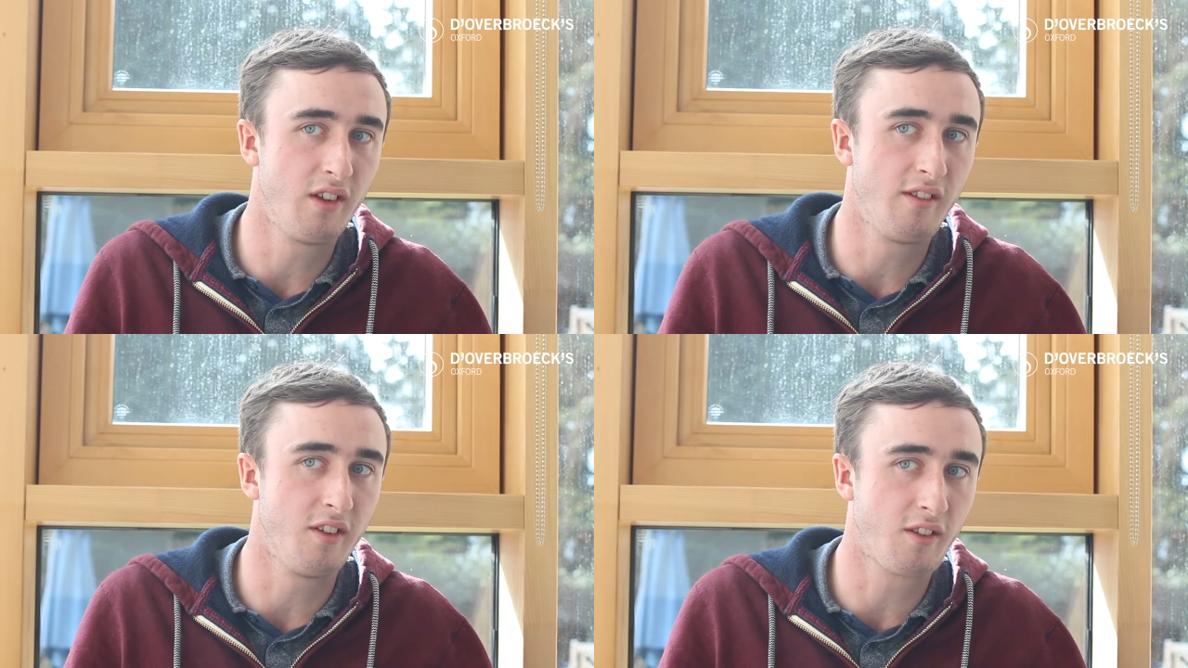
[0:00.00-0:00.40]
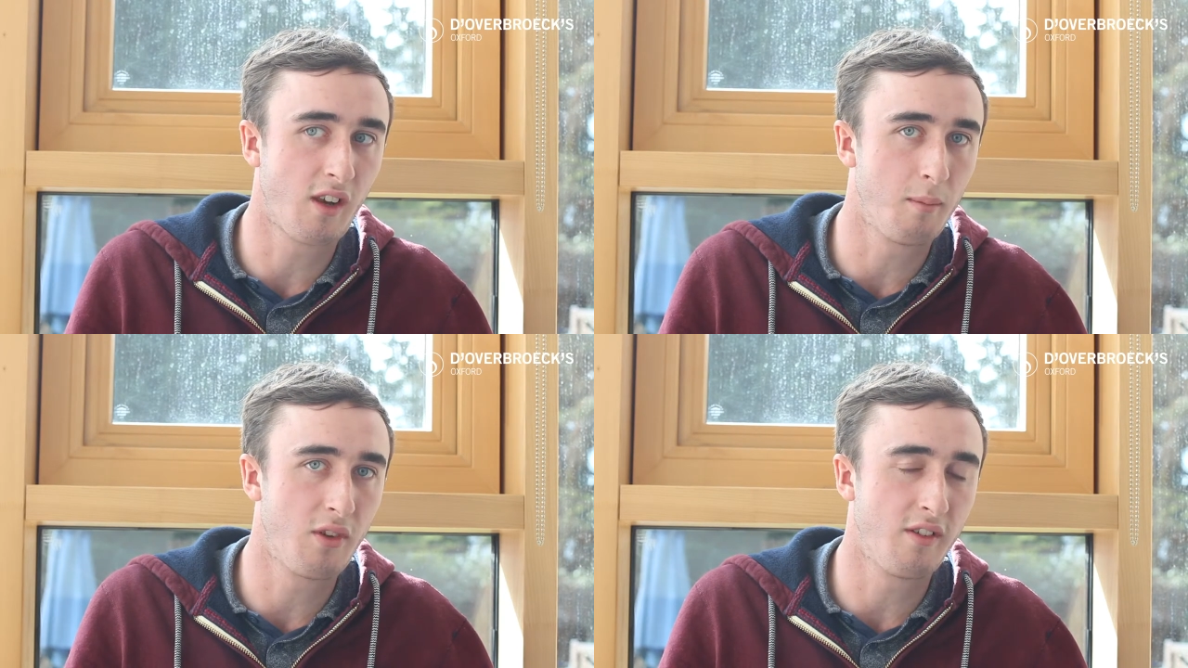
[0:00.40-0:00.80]
such as
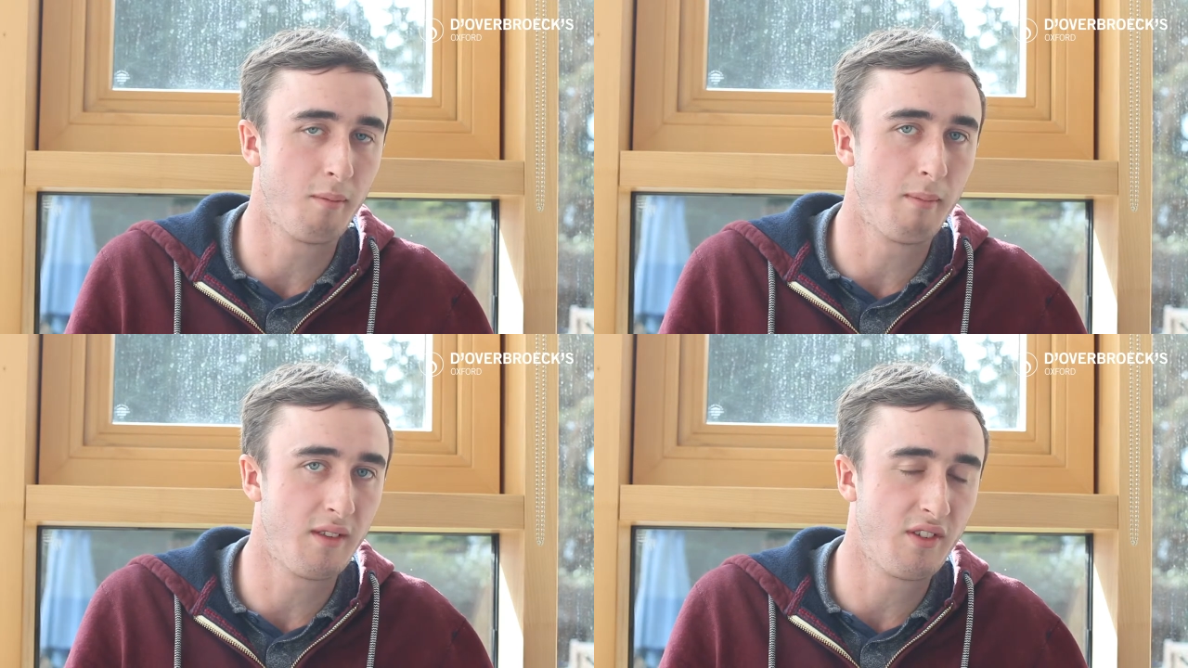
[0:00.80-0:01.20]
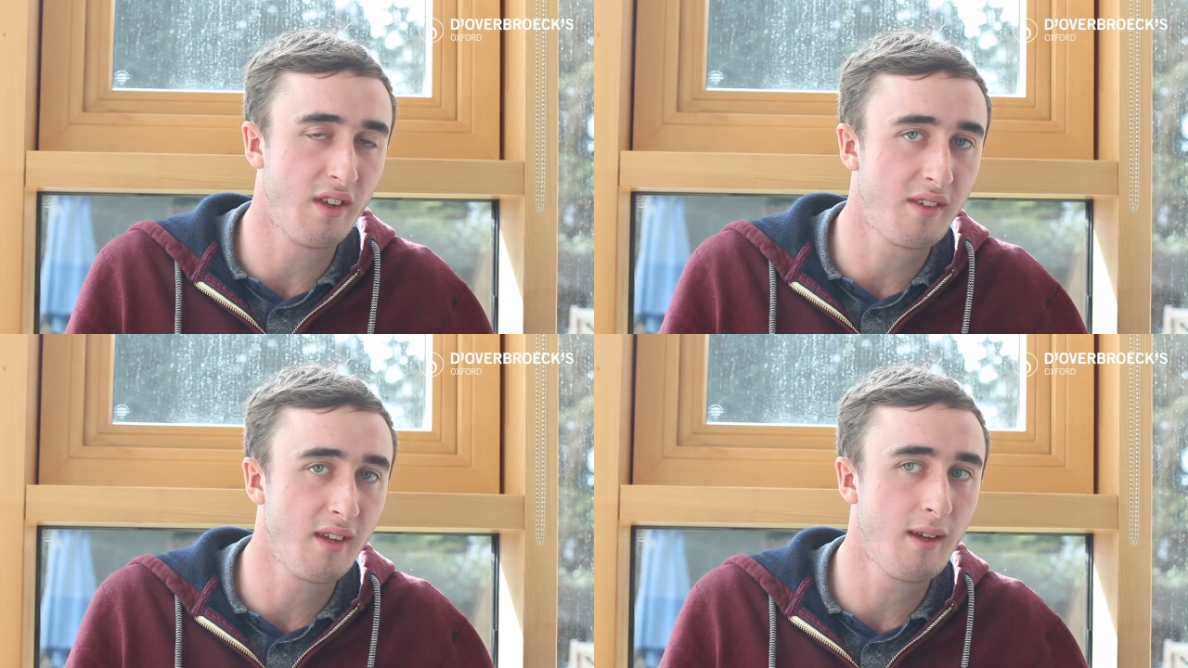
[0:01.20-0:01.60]
clubs such as Man
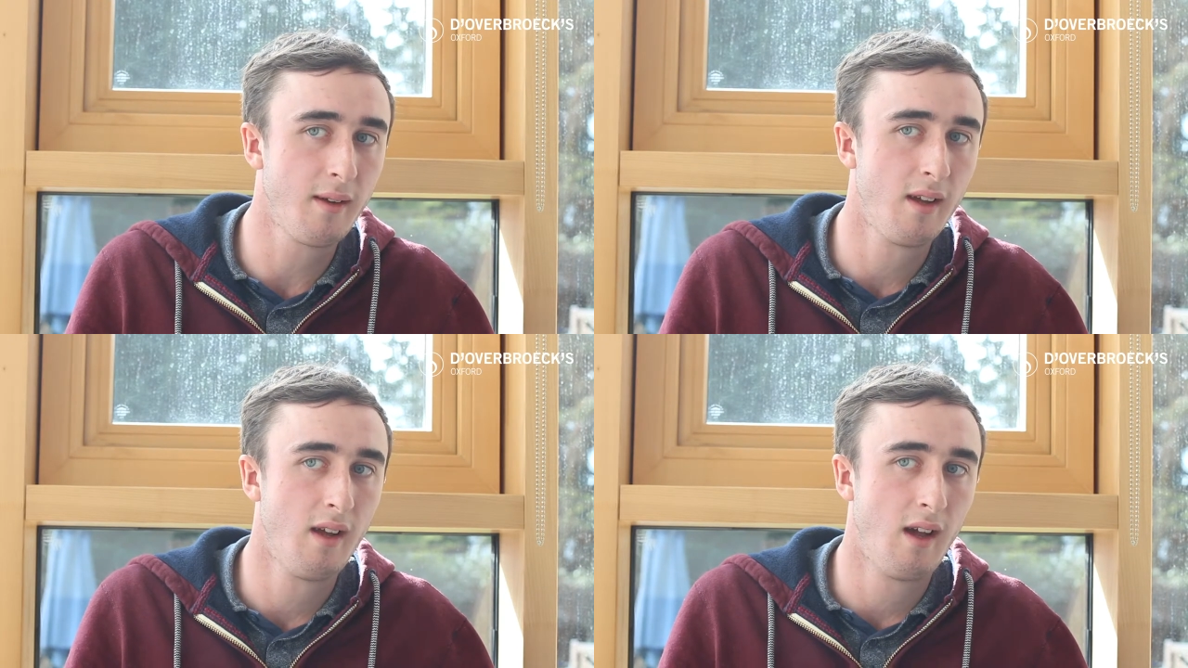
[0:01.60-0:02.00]
City